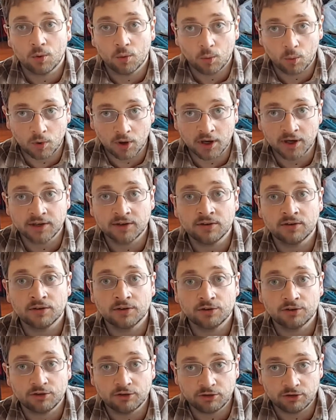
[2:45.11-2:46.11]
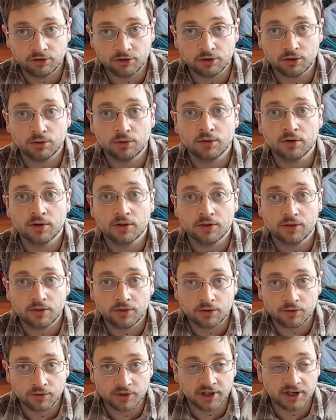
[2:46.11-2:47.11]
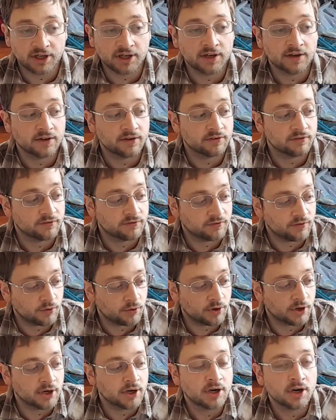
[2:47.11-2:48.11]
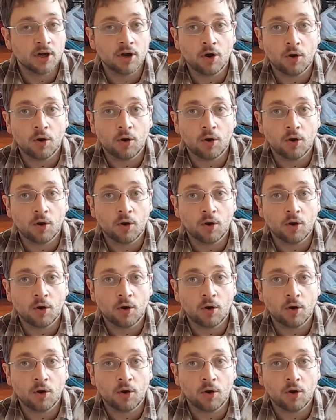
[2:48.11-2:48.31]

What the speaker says: 1, 2, 3, 4.